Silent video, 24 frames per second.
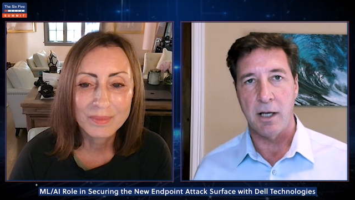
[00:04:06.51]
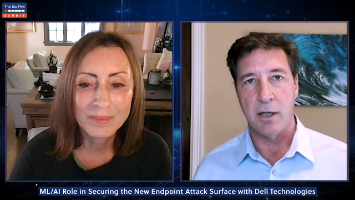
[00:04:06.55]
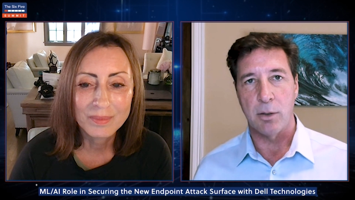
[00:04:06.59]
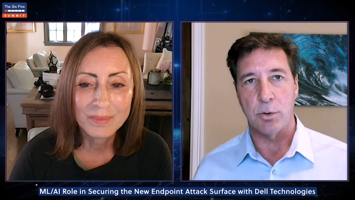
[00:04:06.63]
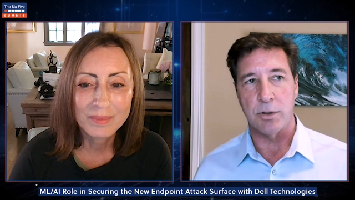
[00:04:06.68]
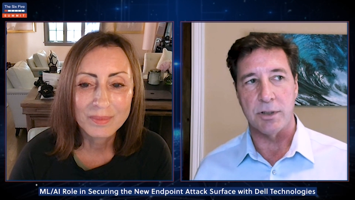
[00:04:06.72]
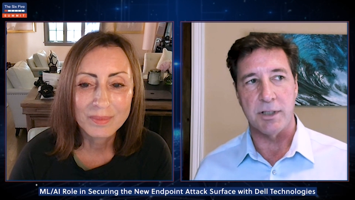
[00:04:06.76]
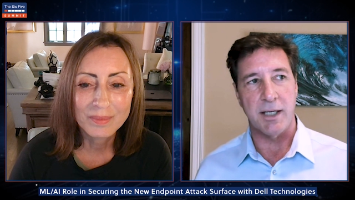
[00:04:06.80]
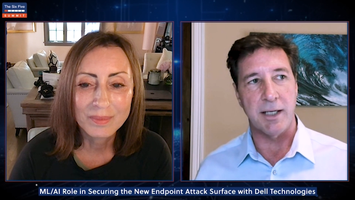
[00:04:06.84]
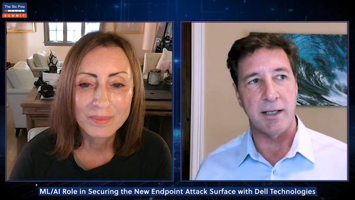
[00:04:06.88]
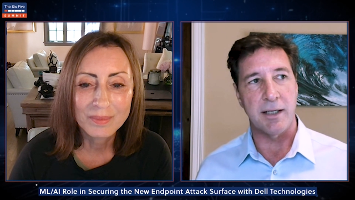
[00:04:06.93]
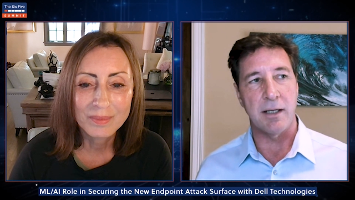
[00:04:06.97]
Speaker 1: We're
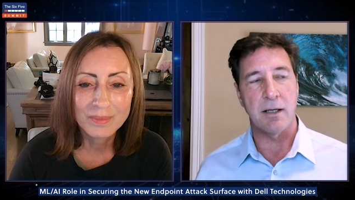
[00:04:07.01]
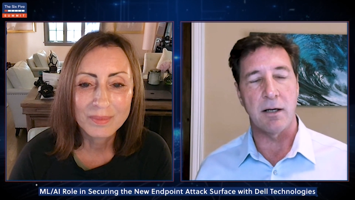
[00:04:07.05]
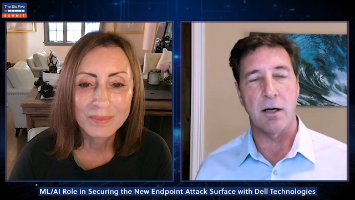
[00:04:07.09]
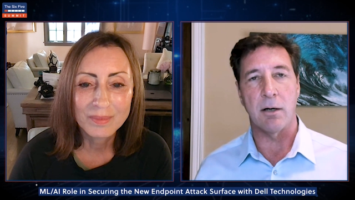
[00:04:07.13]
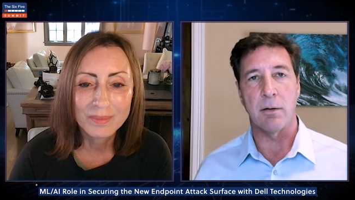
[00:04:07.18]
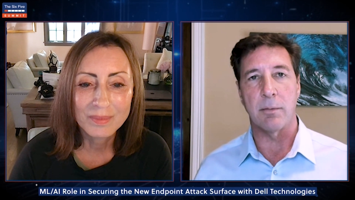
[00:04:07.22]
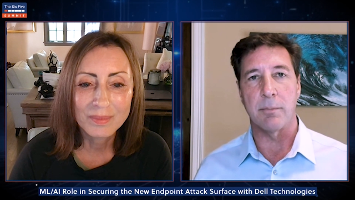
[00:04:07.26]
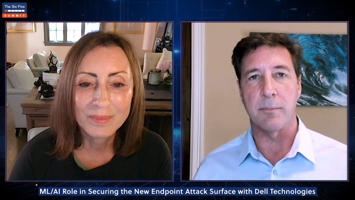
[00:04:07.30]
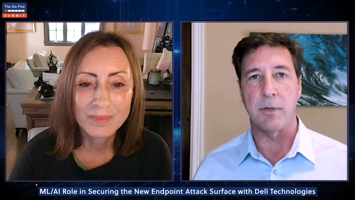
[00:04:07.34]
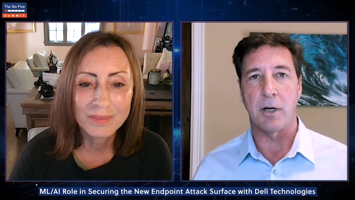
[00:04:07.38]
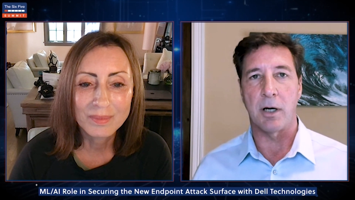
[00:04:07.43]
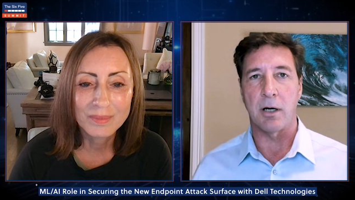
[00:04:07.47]
taking
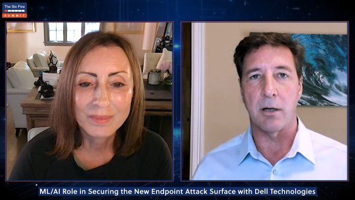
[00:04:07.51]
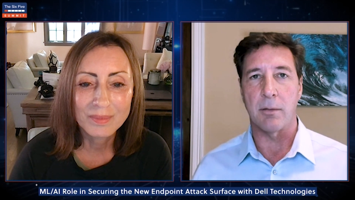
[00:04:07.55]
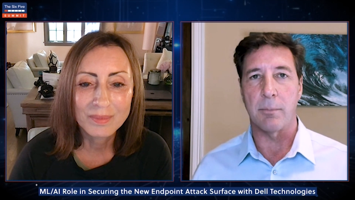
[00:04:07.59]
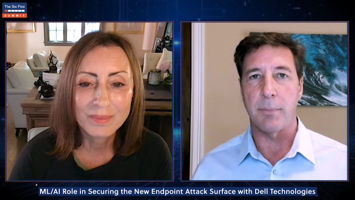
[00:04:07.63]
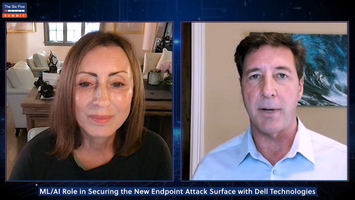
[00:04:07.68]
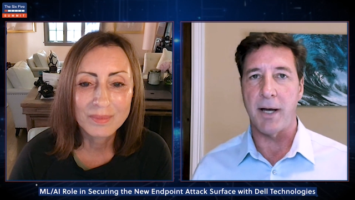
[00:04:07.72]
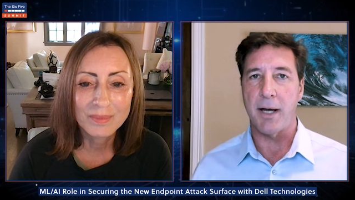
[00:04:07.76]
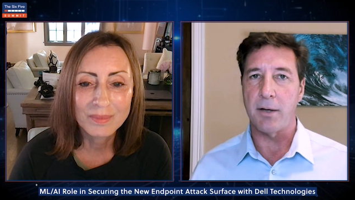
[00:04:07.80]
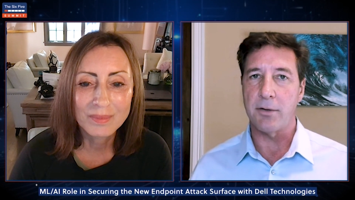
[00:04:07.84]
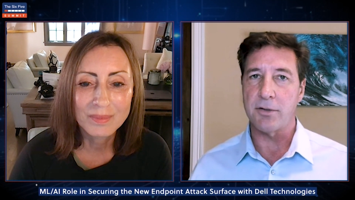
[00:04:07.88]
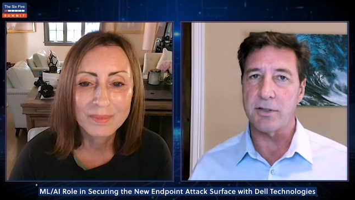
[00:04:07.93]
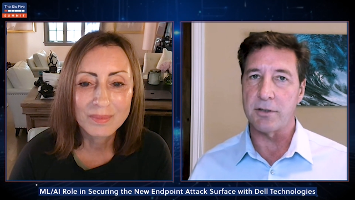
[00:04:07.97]
our, our
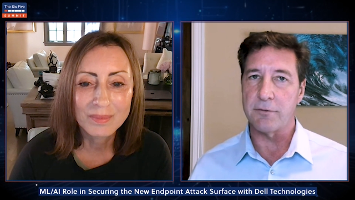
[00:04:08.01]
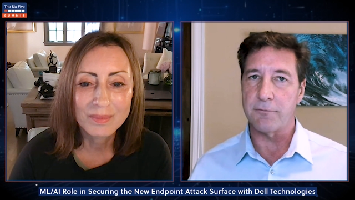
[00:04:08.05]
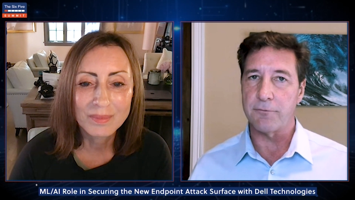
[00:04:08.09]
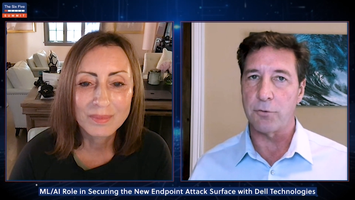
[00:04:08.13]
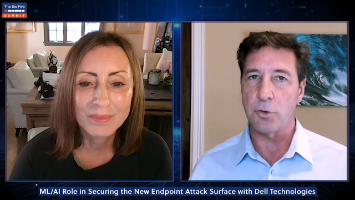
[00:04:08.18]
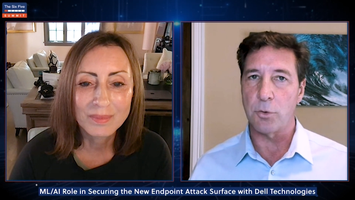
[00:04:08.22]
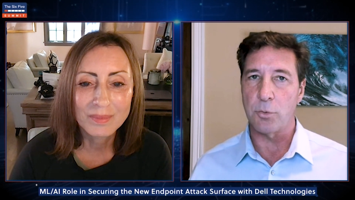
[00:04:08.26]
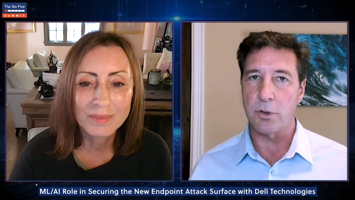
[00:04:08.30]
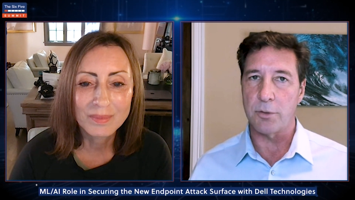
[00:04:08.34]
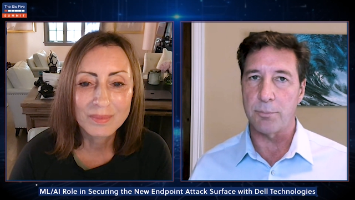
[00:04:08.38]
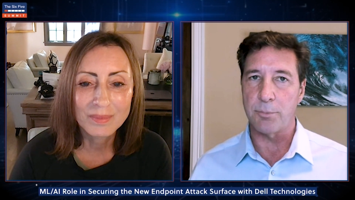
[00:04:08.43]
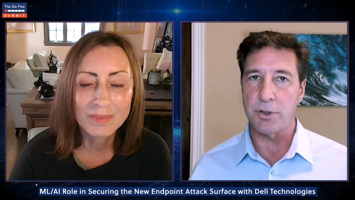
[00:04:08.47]
BIOS and
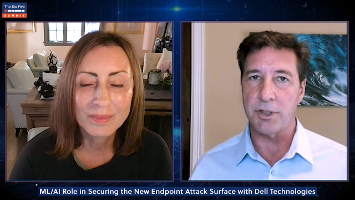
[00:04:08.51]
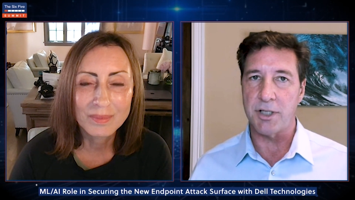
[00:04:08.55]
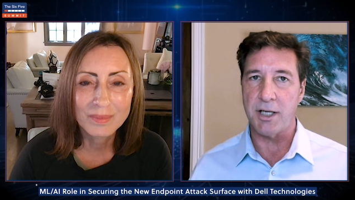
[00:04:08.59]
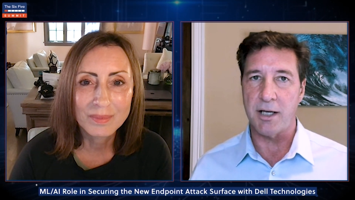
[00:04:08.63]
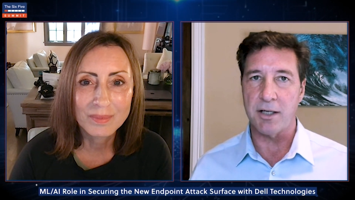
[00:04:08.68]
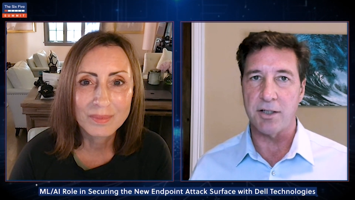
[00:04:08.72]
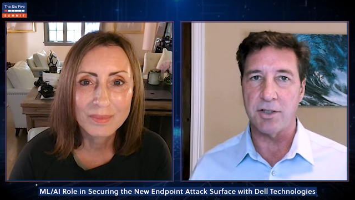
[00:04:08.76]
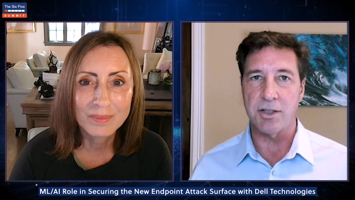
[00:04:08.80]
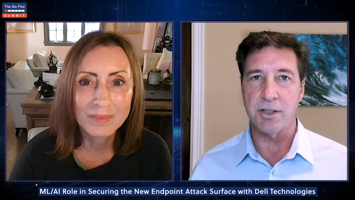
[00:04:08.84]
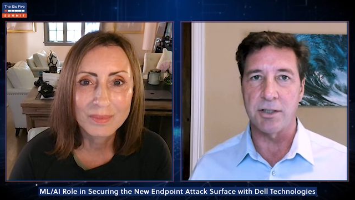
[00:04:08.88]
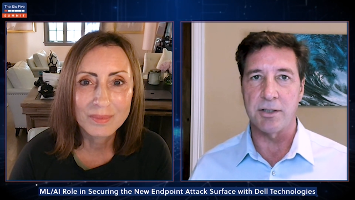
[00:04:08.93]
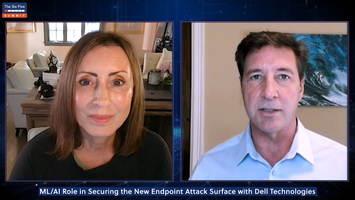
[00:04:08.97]
firmware
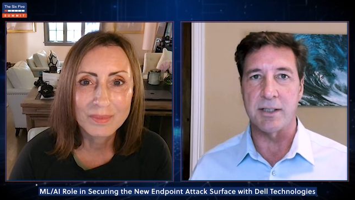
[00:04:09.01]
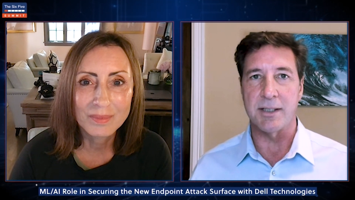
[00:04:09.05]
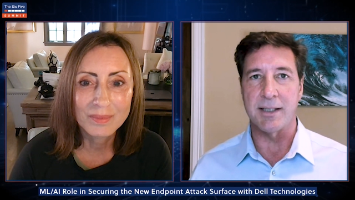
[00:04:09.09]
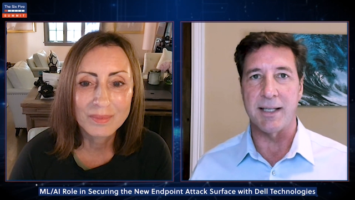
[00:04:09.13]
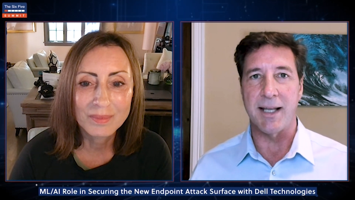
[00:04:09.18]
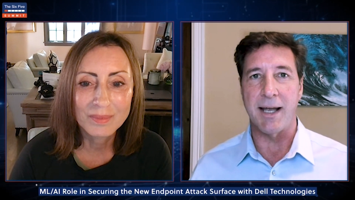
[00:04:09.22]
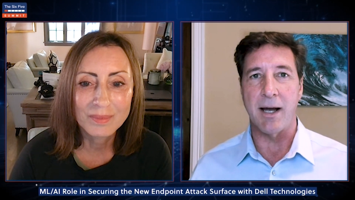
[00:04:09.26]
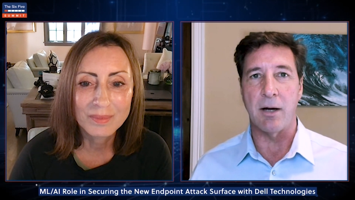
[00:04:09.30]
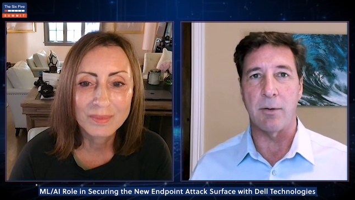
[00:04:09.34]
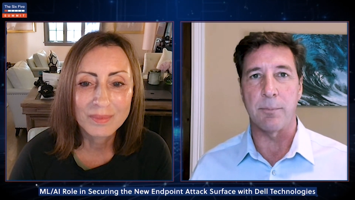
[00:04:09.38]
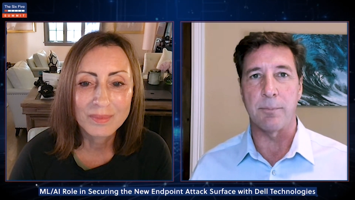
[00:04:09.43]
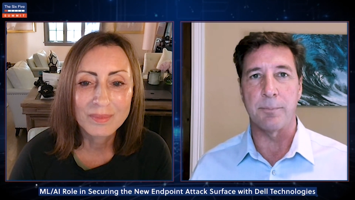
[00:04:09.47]
protections and
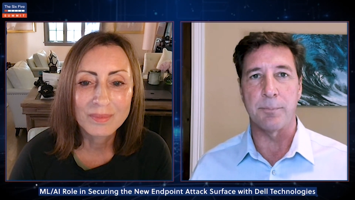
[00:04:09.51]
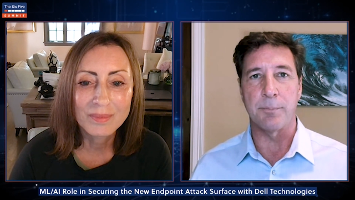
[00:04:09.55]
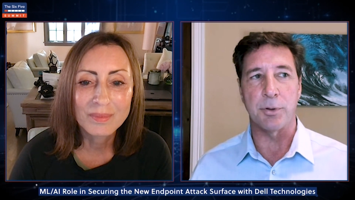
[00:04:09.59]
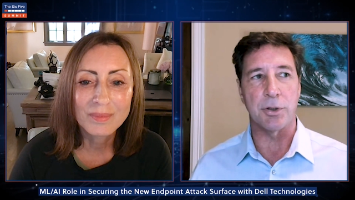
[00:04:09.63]
now